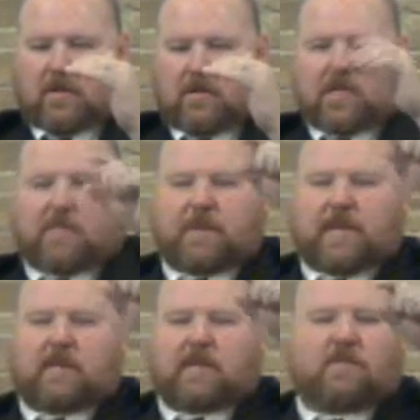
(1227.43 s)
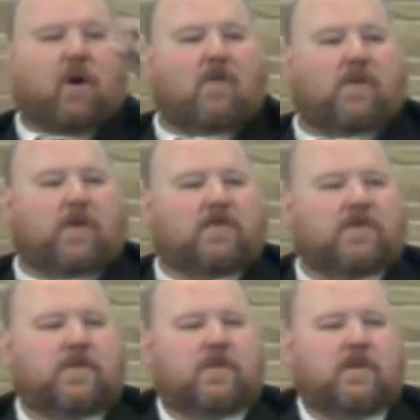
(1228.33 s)
to explain the small
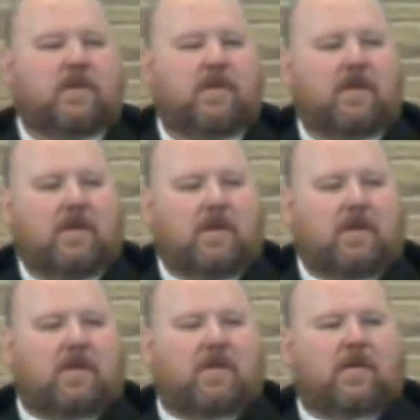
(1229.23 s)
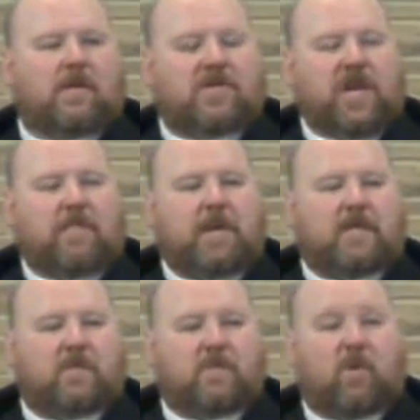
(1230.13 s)
verse that
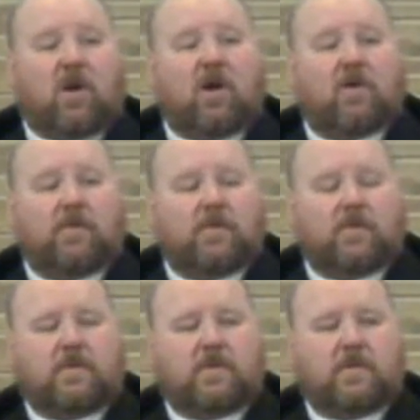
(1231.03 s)
Jabez was more honorable.